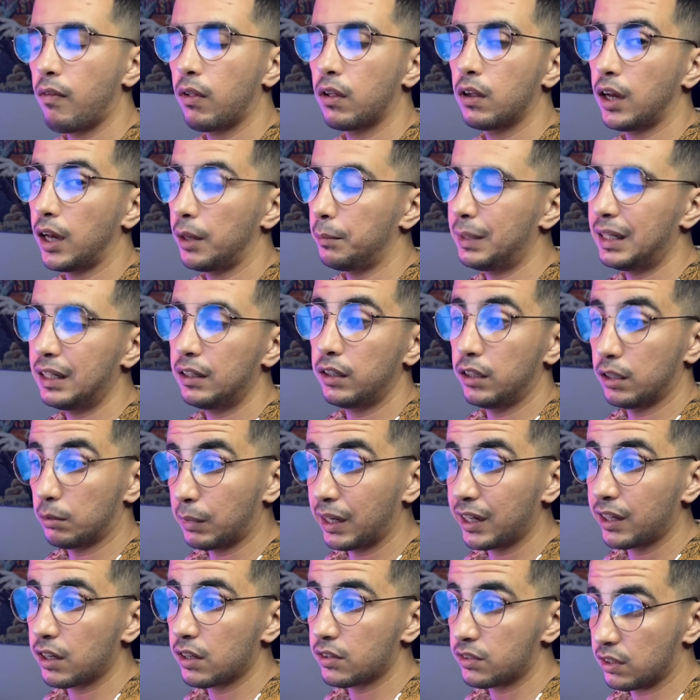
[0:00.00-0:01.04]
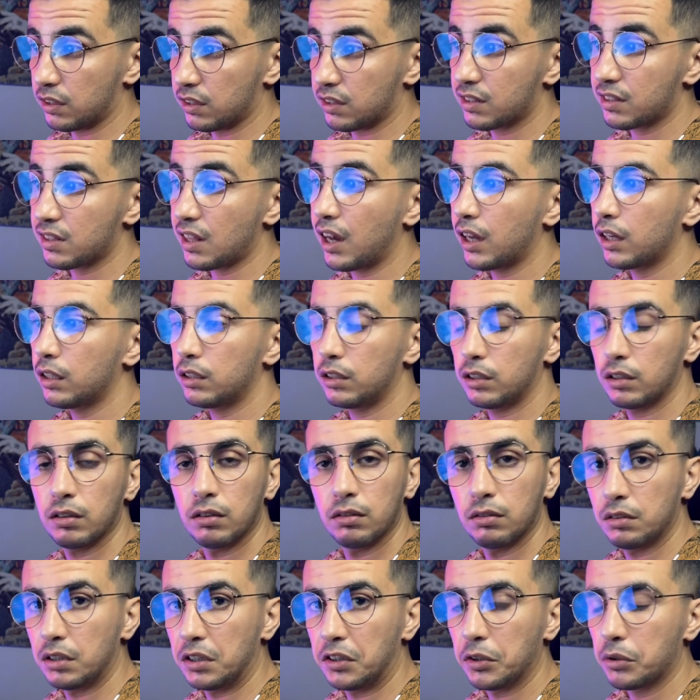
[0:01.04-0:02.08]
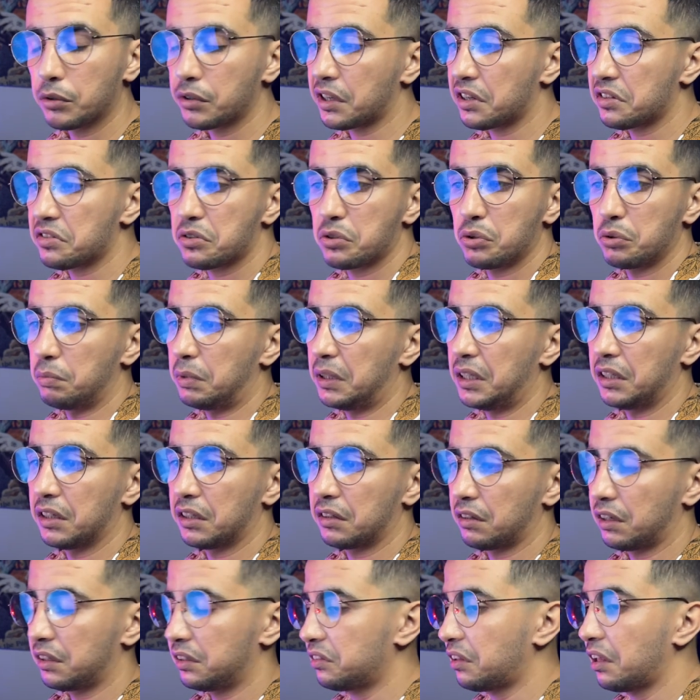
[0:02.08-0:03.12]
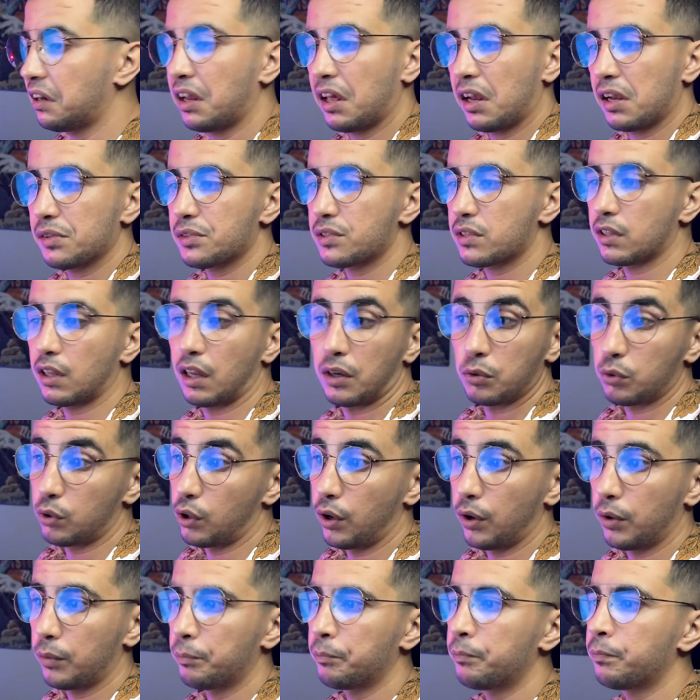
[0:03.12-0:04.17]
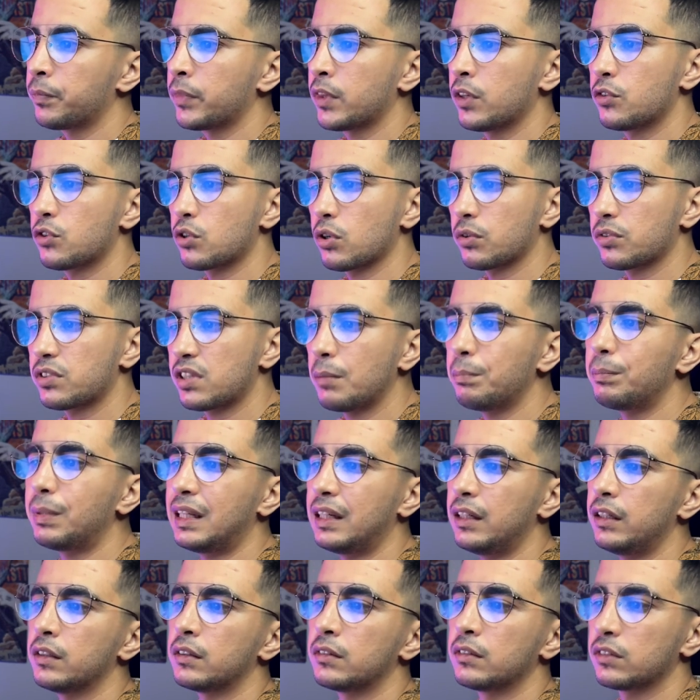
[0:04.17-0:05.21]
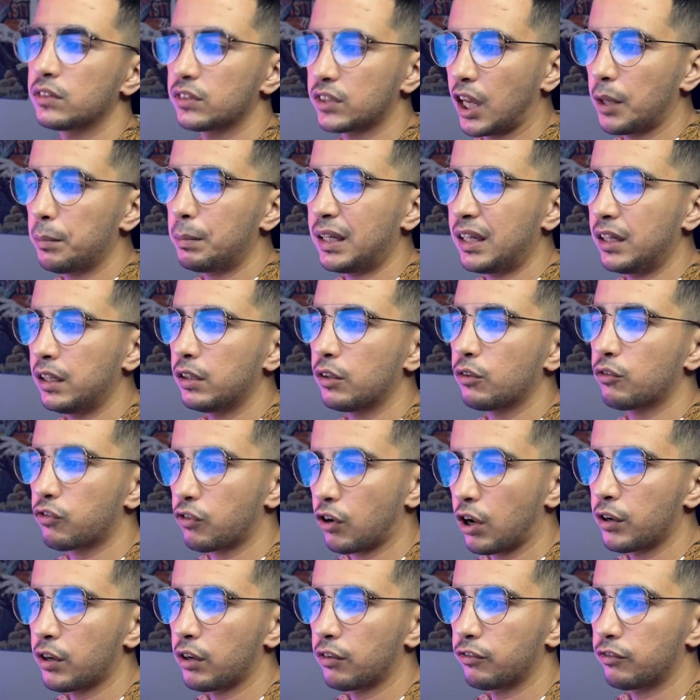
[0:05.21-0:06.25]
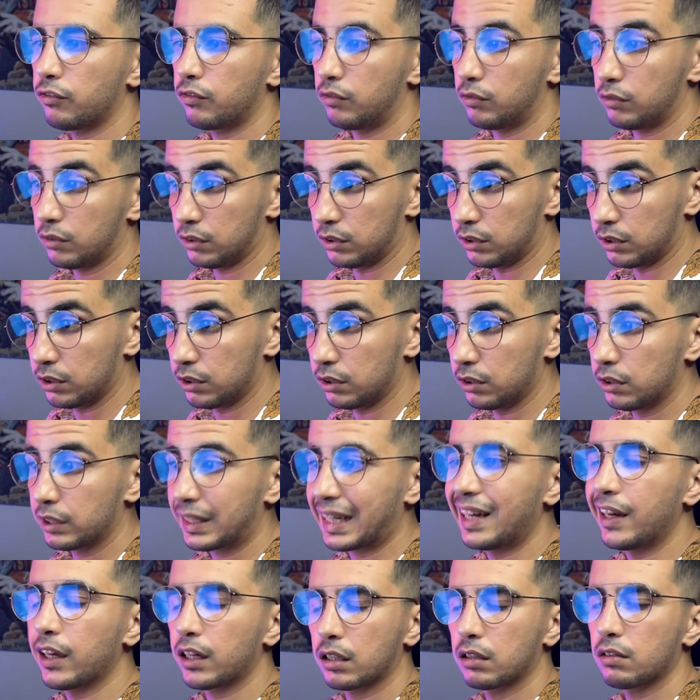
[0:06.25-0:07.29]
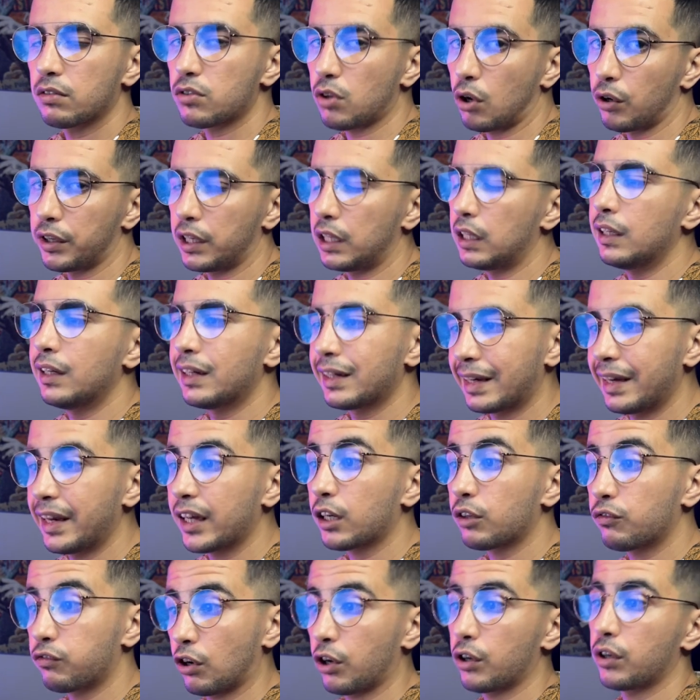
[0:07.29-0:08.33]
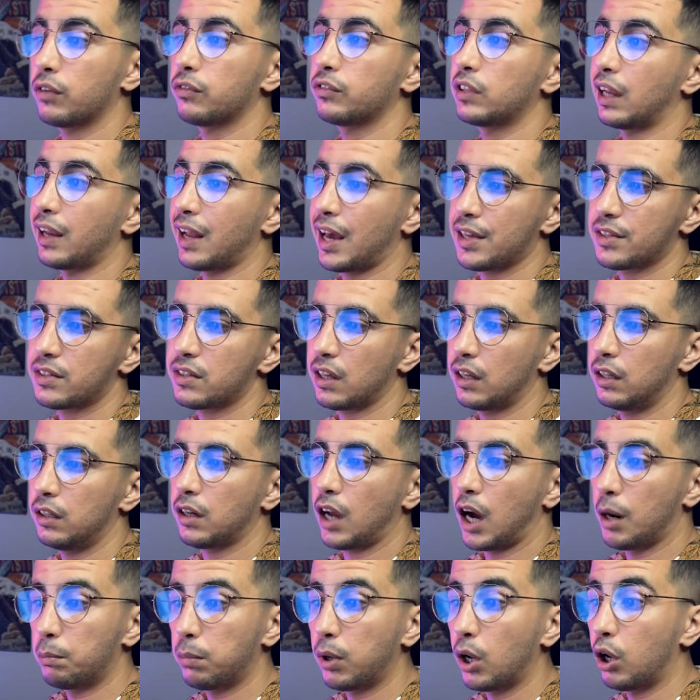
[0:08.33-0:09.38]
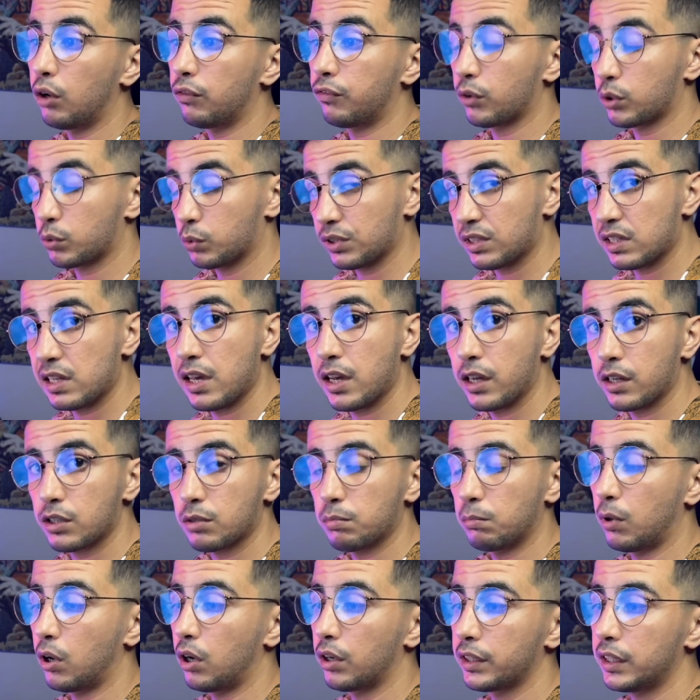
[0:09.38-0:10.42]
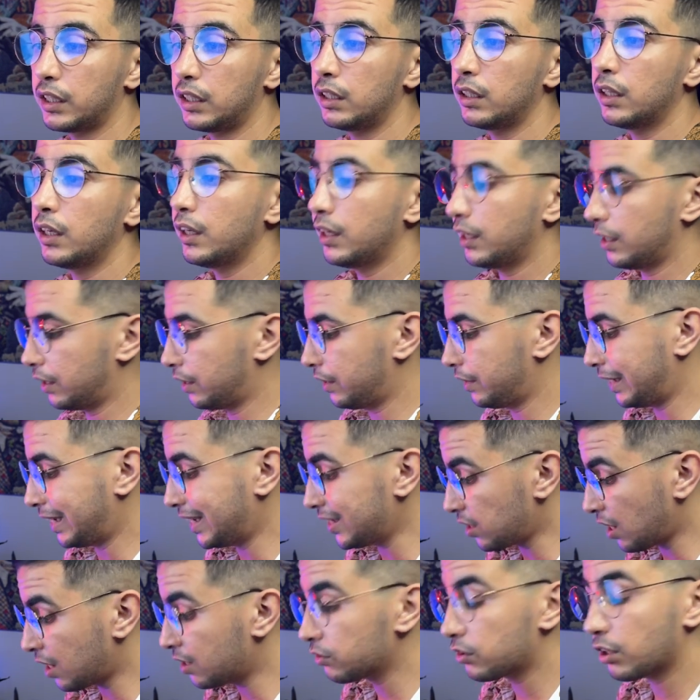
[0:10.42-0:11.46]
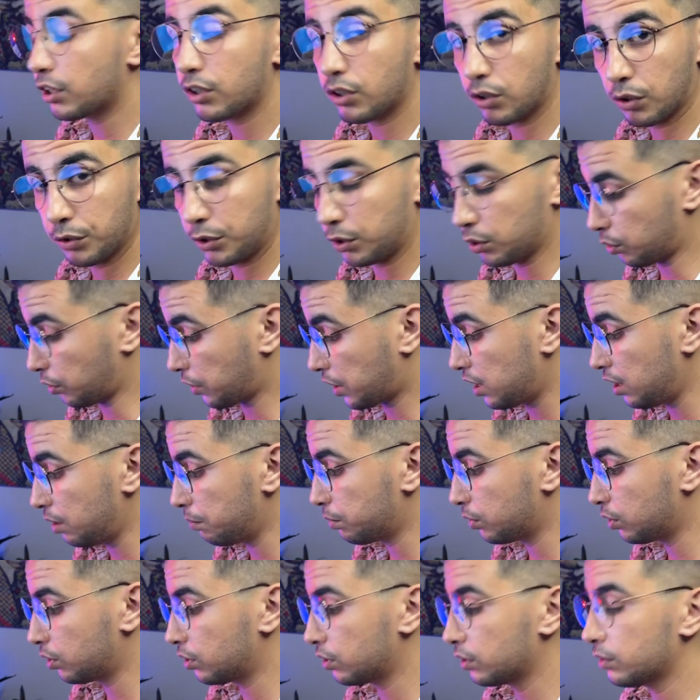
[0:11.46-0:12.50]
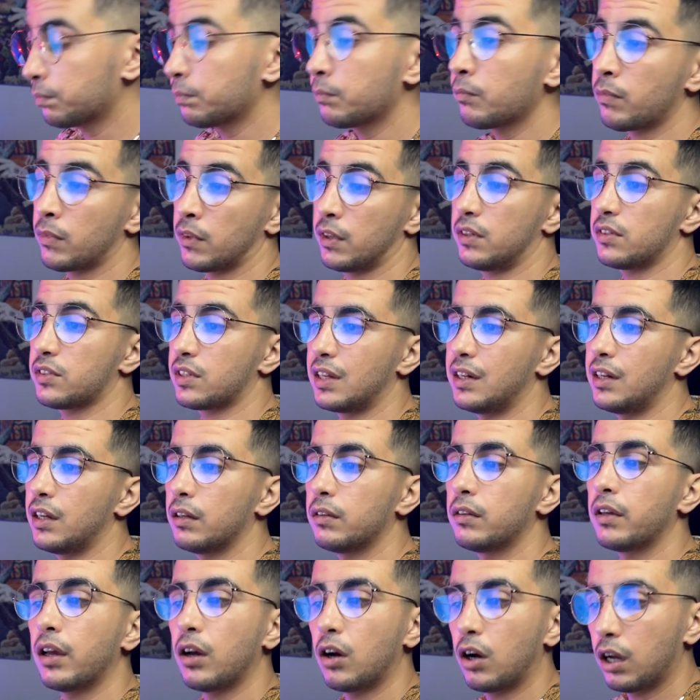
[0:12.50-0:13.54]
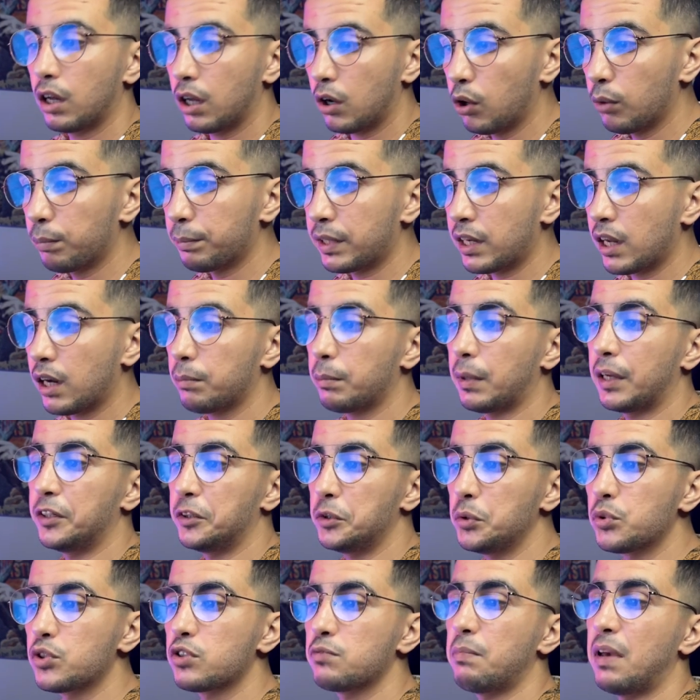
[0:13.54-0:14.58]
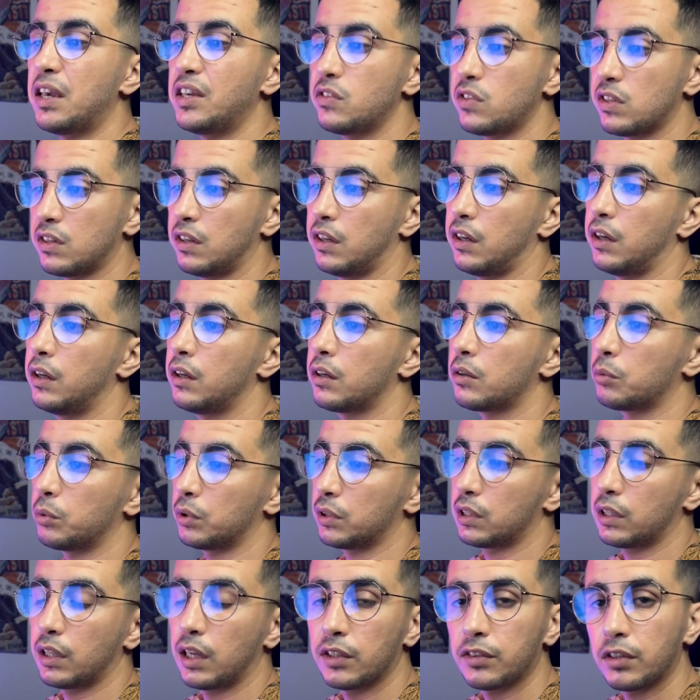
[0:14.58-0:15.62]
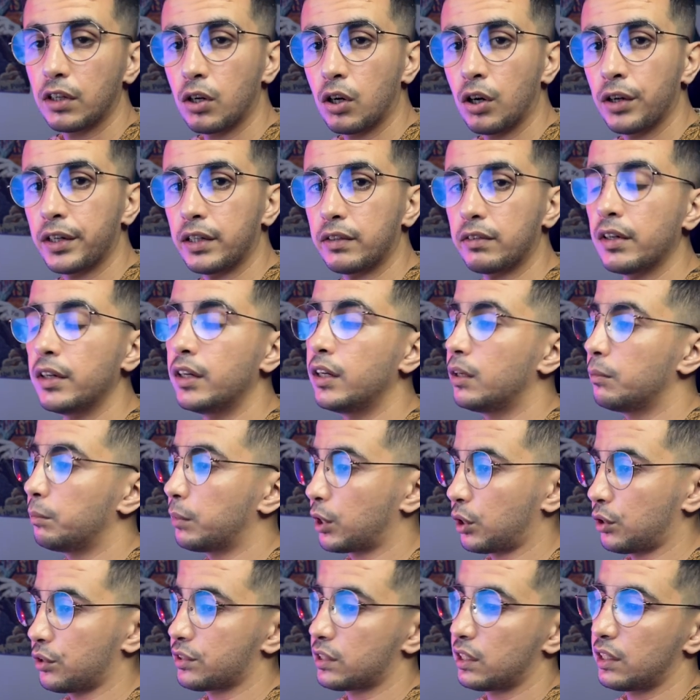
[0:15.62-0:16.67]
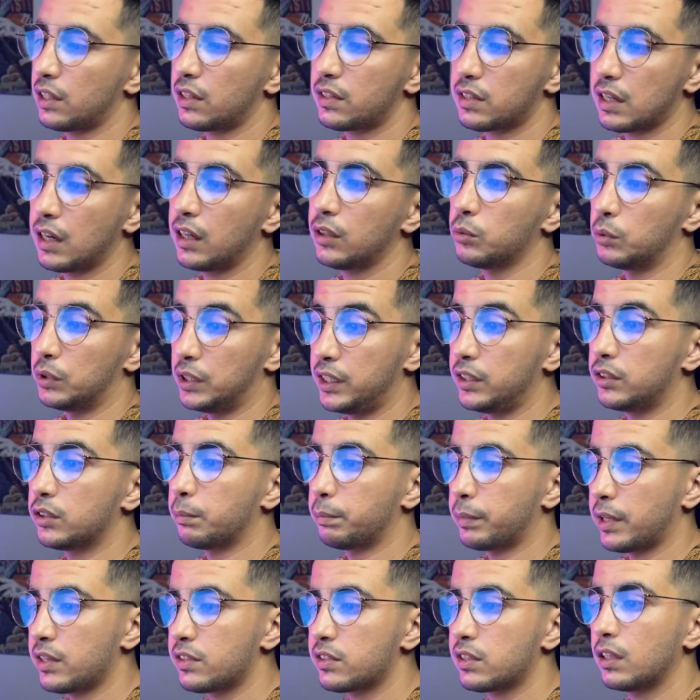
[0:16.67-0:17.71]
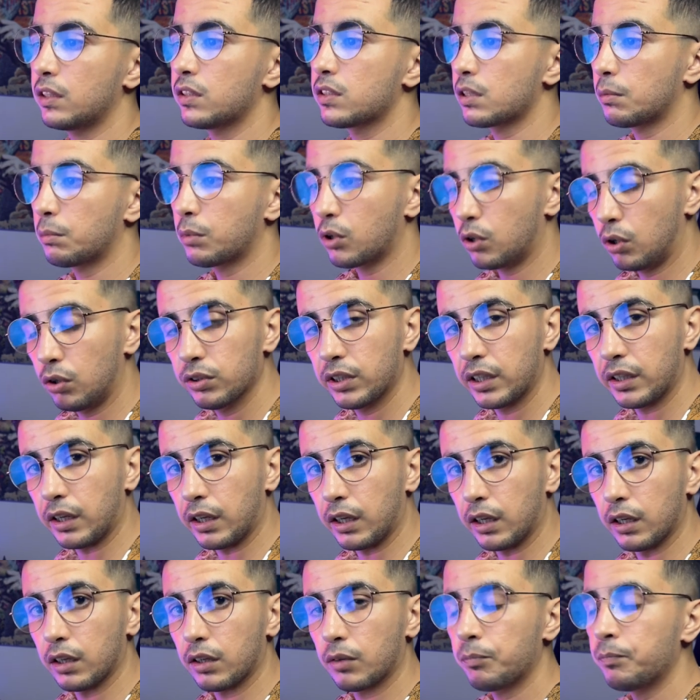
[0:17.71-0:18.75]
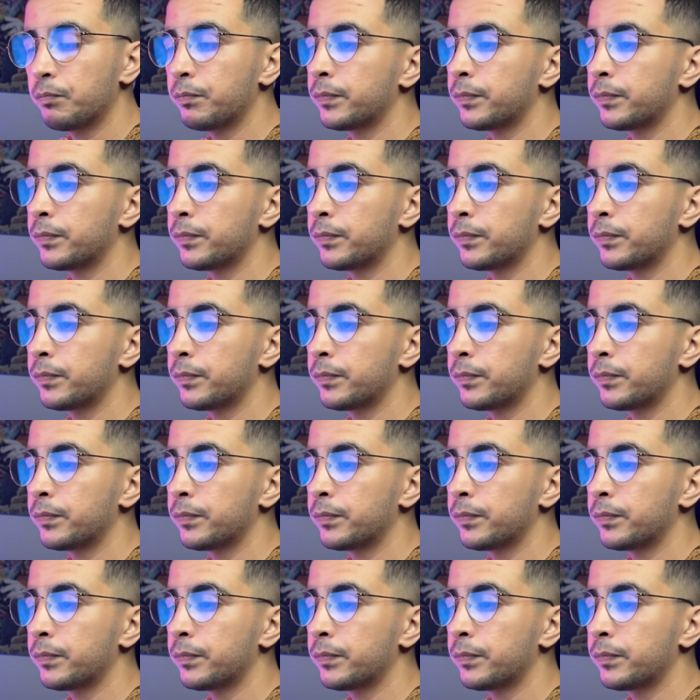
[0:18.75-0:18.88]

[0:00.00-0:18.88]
I mean, in my case it's style, in your case should be anything else, I don't know. So simply type in click front of the last thing above /body and hit enter on your keyboard. It's gonna open up a new space in here with nothing on it, because as I said, we need to paste in some code in here.